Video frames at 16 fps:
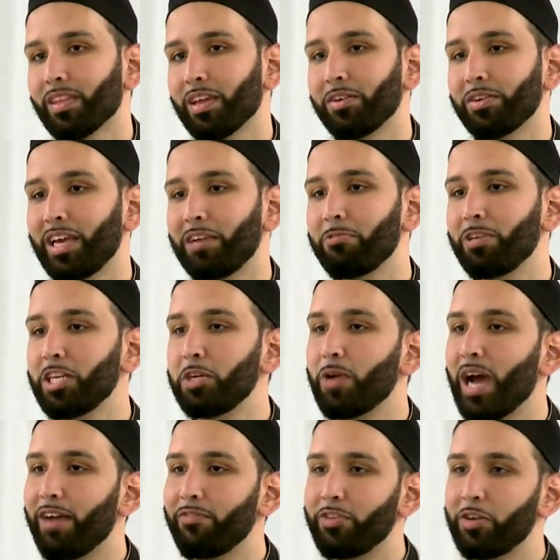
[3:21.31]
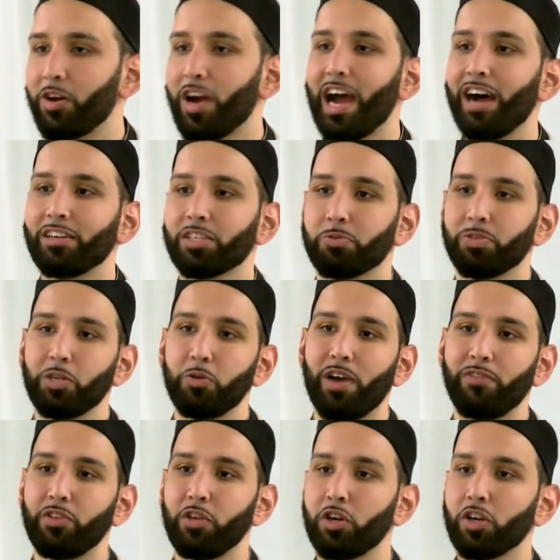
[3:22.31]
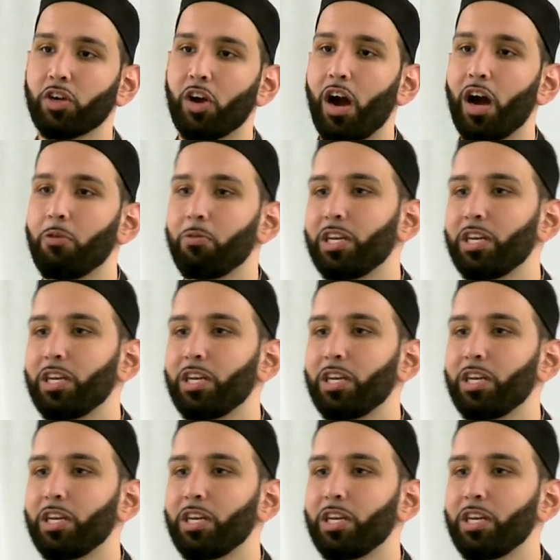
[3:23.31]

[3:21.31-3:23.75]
Okay, when you have your house, when you have your car,